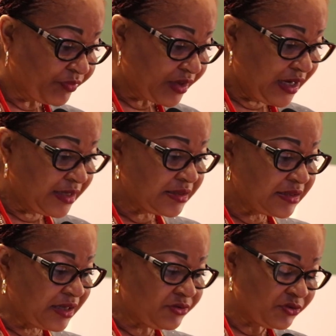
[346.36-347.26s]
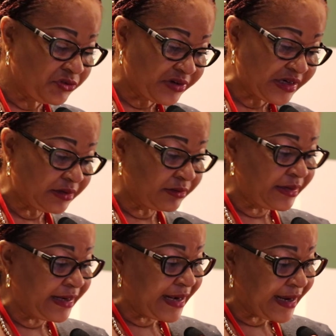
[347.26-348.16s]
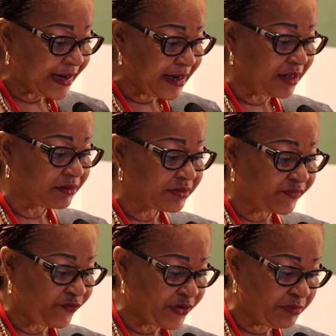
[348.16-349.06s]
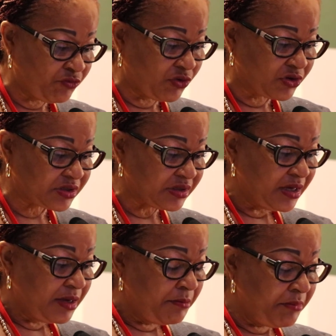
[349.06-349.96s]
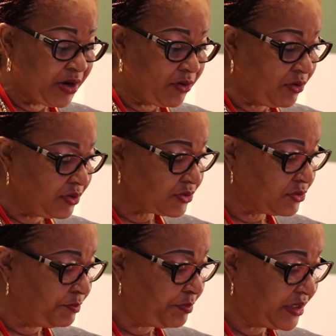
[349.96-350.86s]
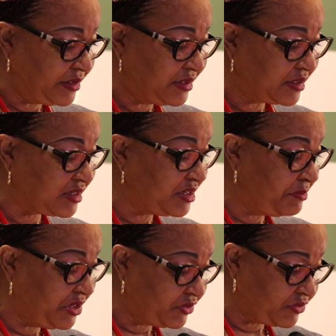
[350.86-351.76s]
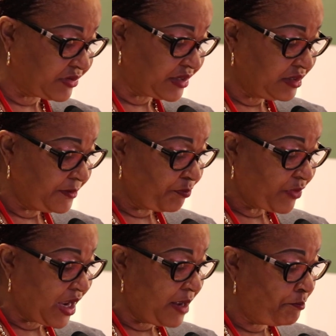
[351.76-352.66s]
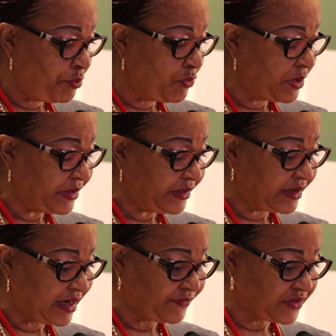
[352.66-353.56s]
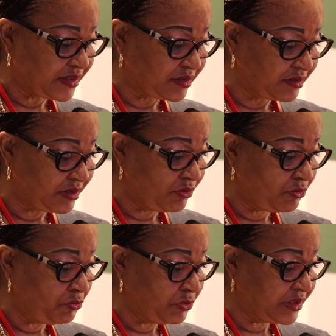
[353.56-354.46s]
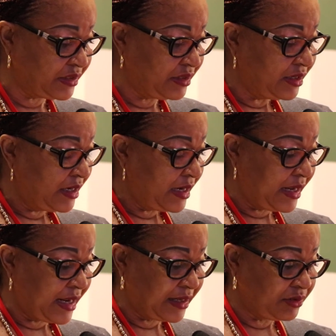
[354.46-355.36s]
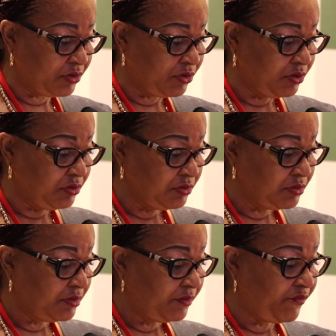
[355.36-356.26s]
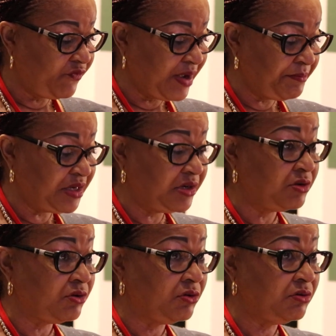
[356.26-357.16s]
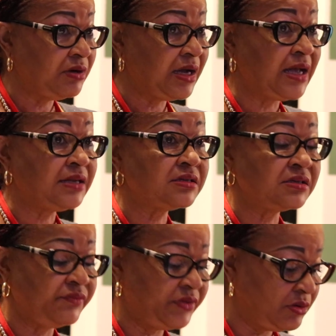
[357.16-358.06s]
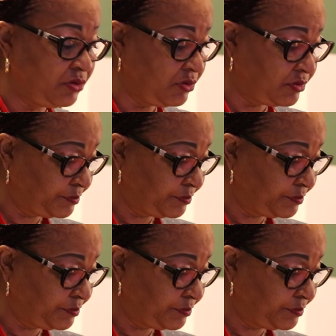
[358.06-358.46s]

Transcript: And statutory legal frameworks may also be discriminatory and poorly drafted, including land law, family law, and civil law.